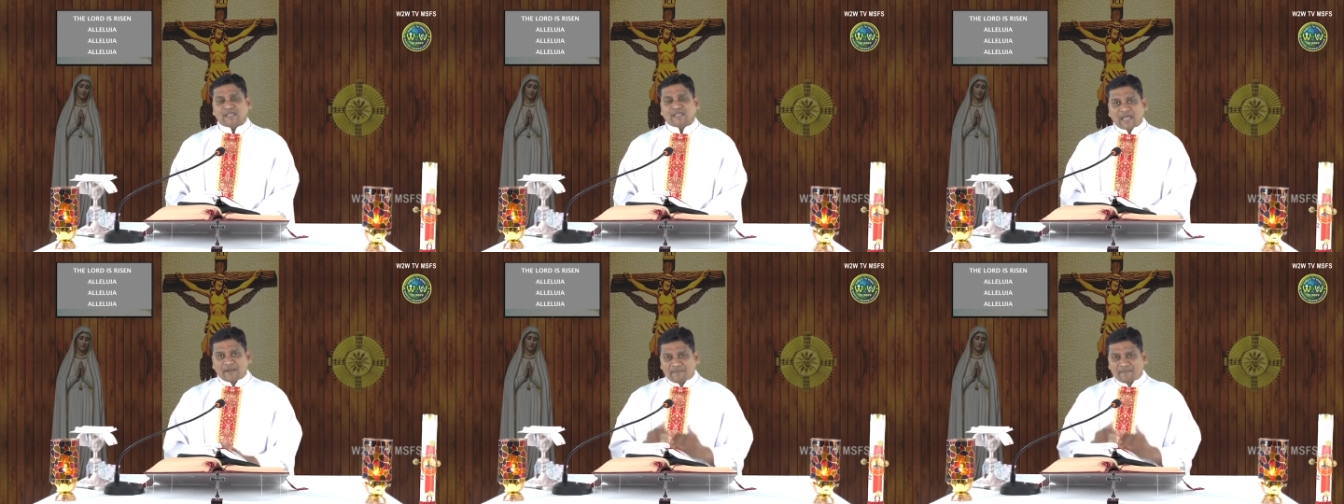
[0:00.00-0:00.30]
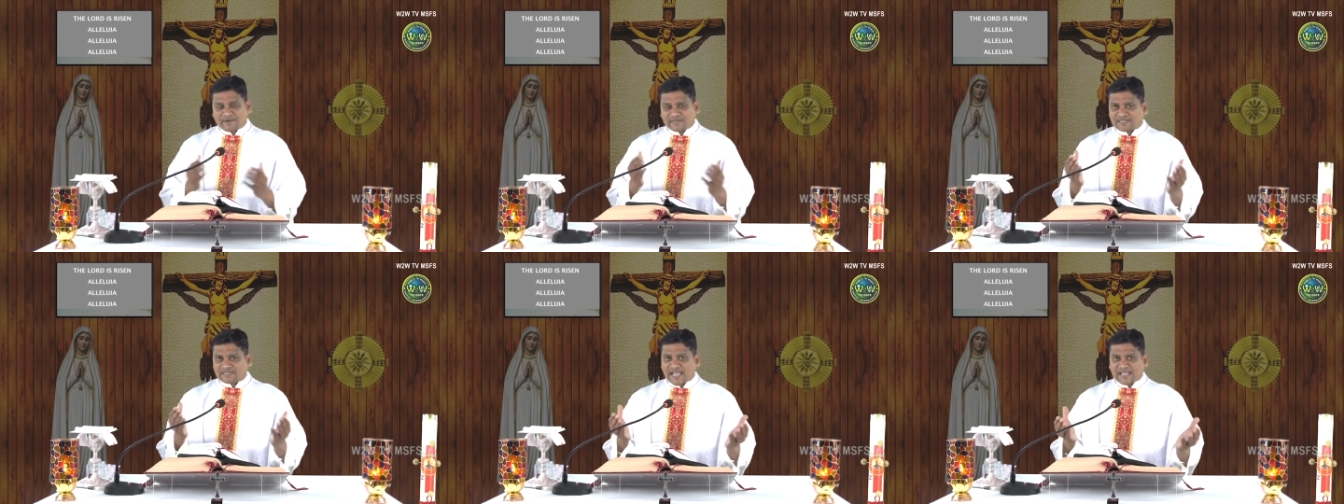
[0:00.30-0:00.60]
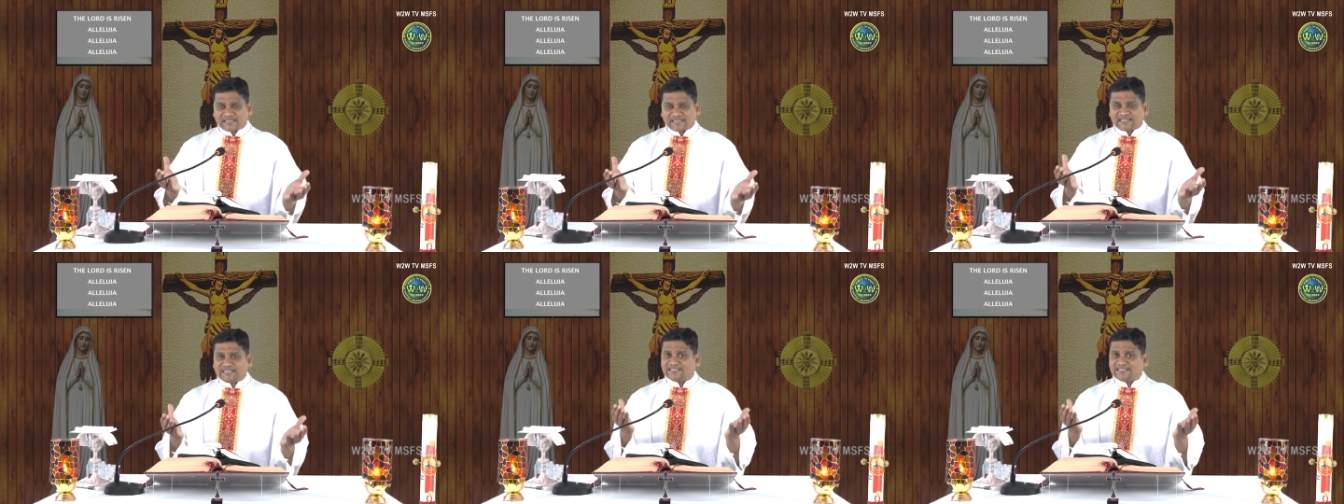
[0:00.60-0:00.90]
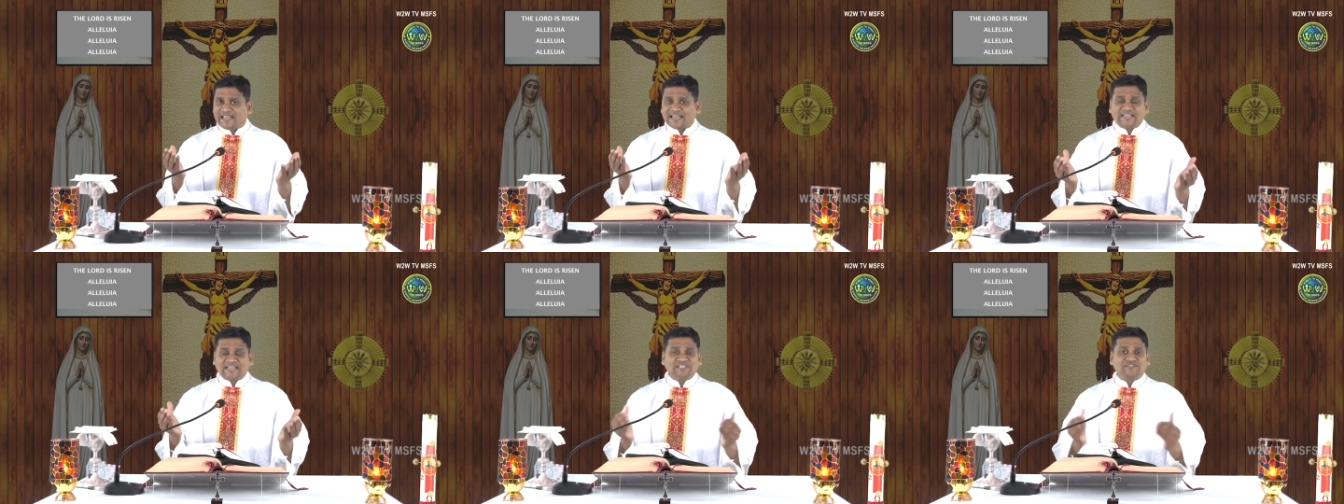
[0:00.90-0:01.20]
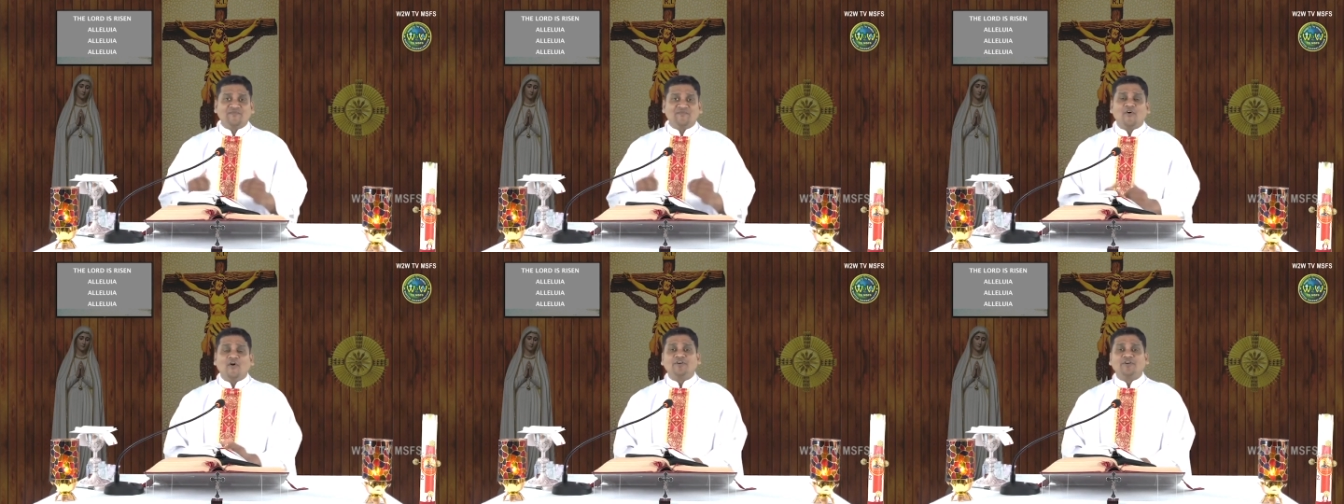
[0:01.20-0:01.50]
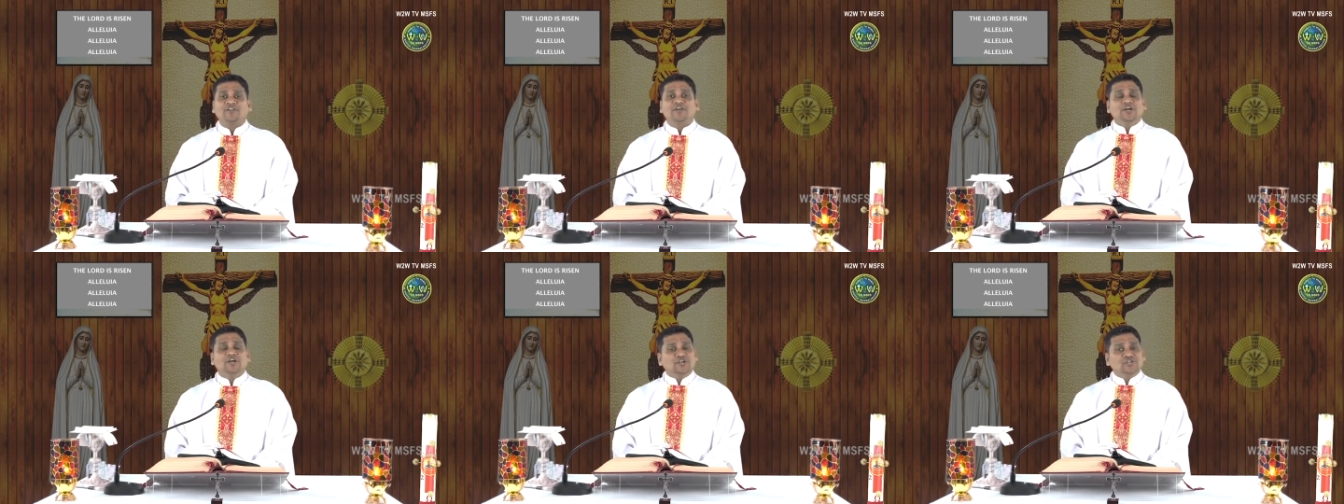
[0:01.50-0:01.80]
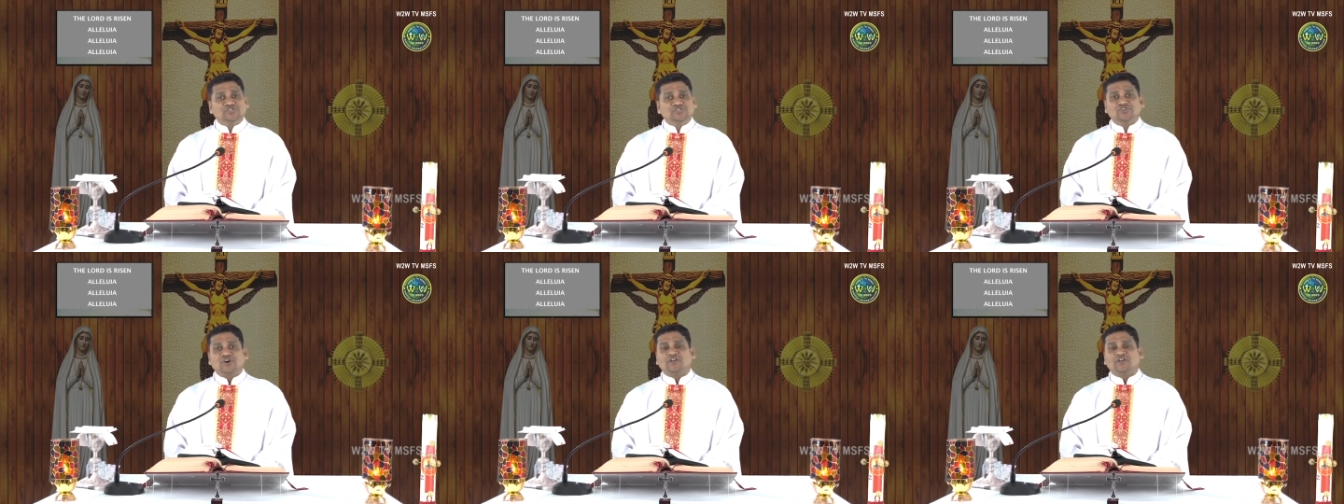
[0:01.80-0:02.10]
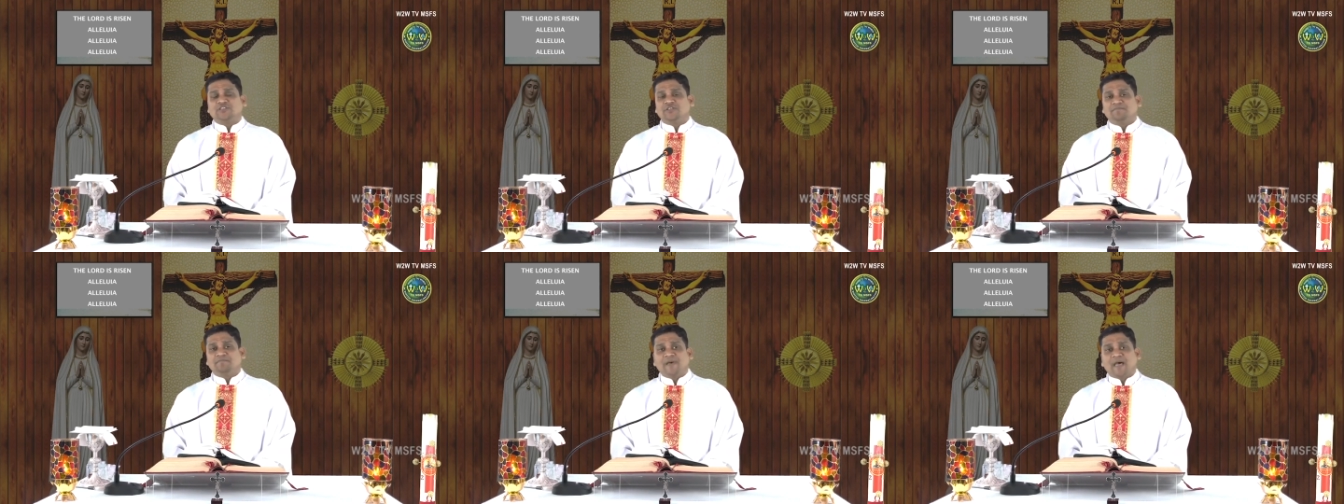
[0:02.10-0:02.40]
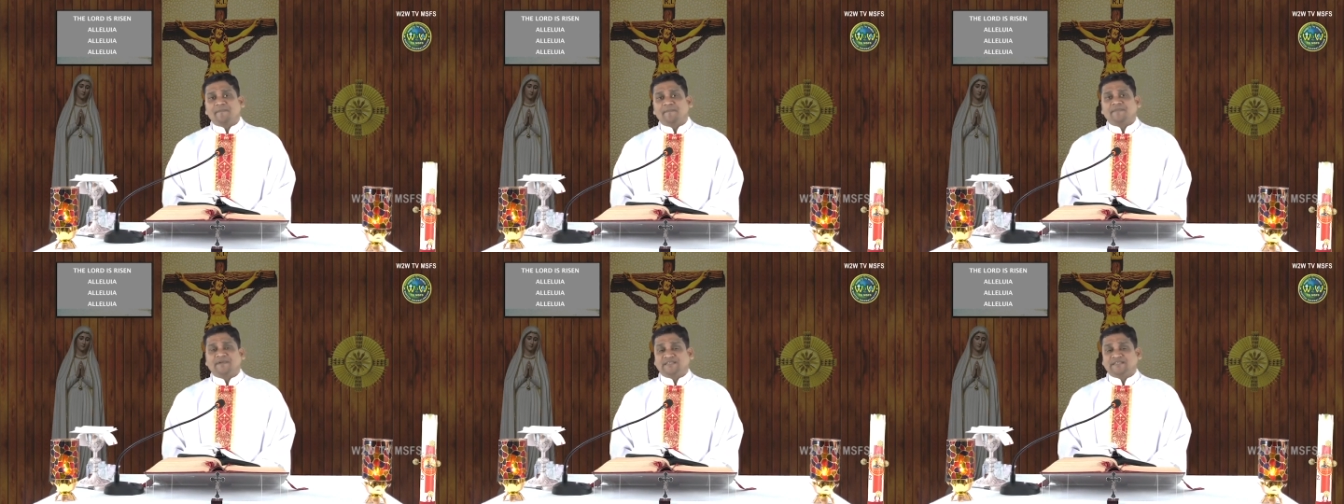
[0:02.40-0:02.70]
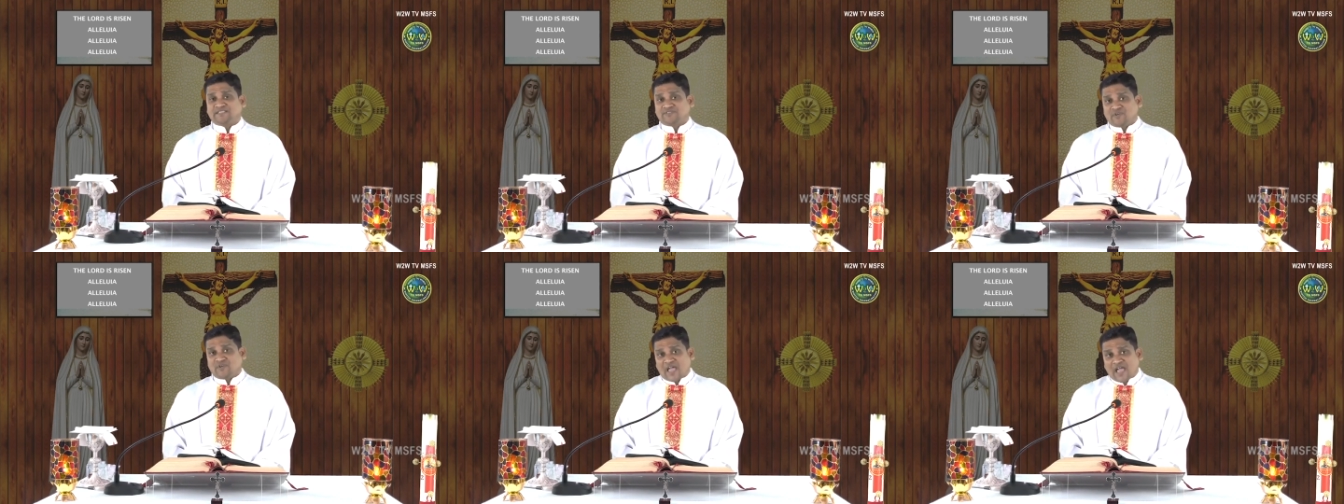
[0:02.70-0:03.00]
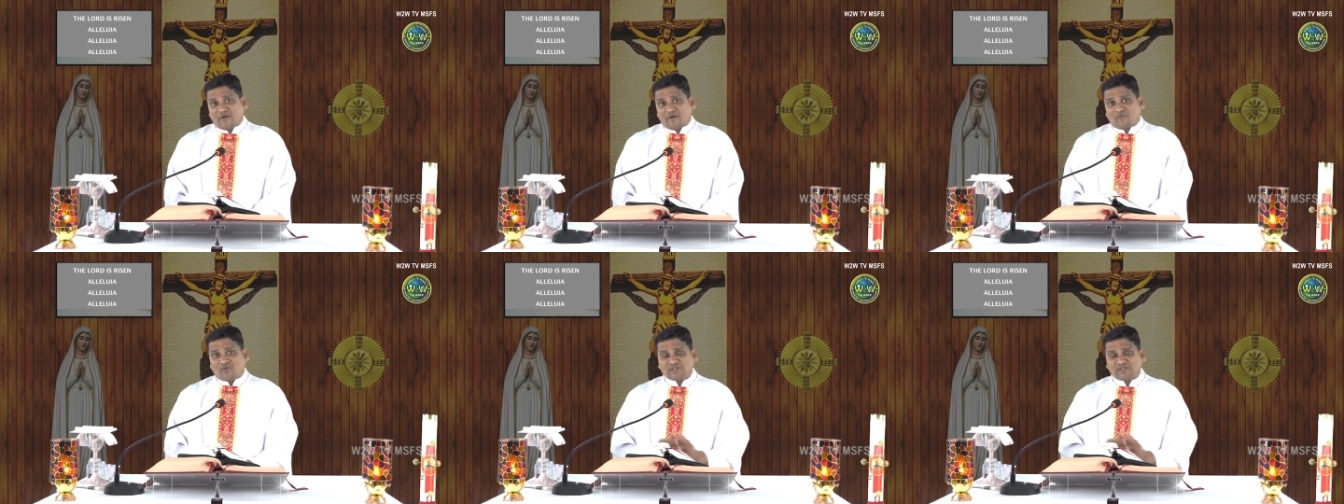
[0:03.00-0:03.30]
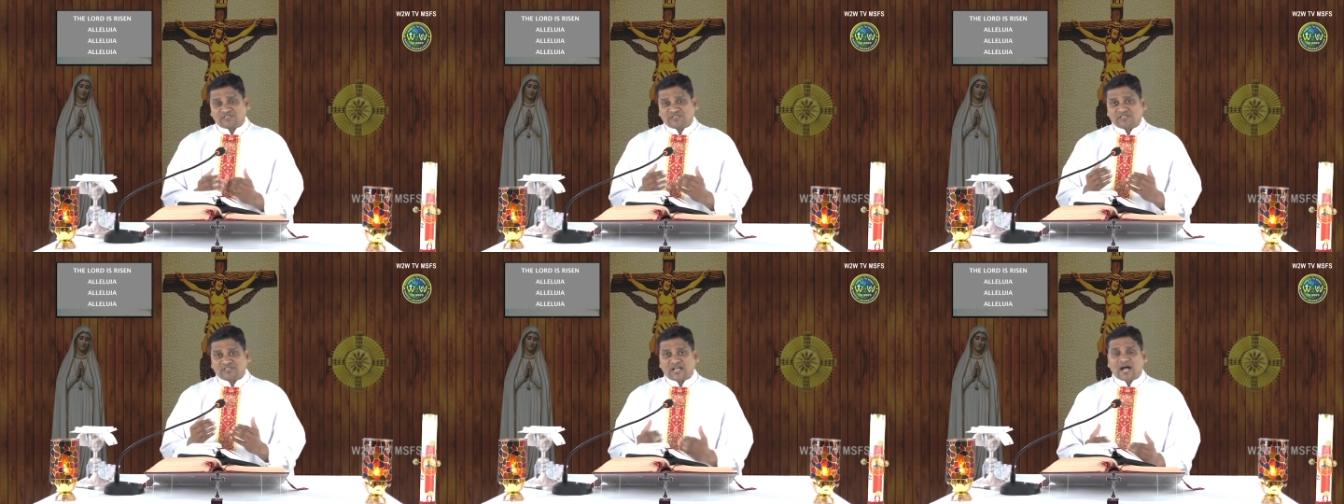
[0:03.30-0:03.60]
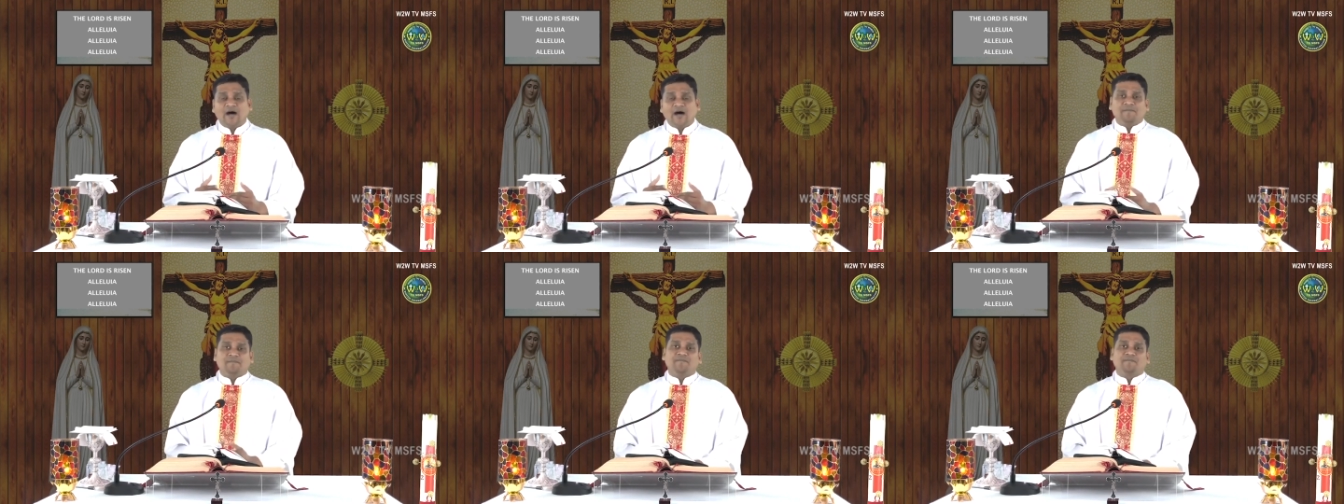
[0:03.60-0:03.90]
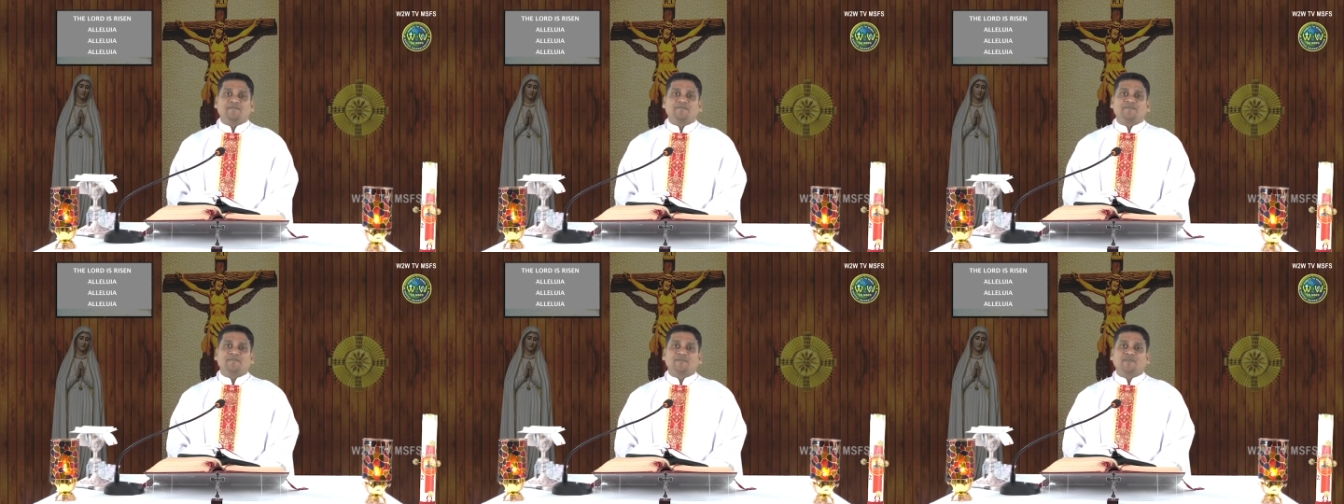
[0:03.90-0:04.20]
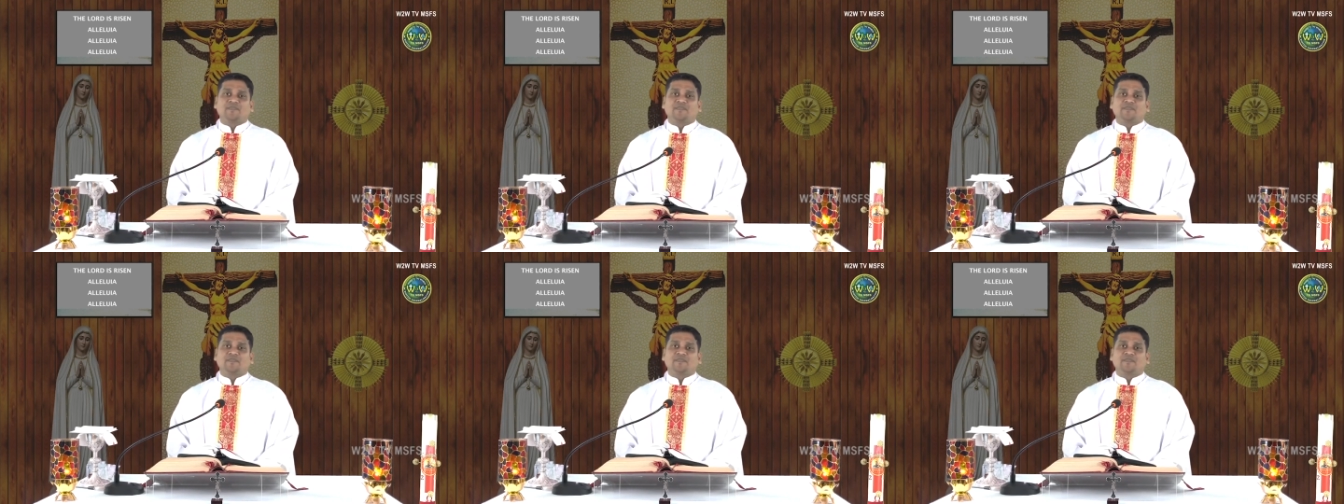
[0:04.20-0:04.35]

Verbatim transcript: And precisely that is what John the Baptist was come.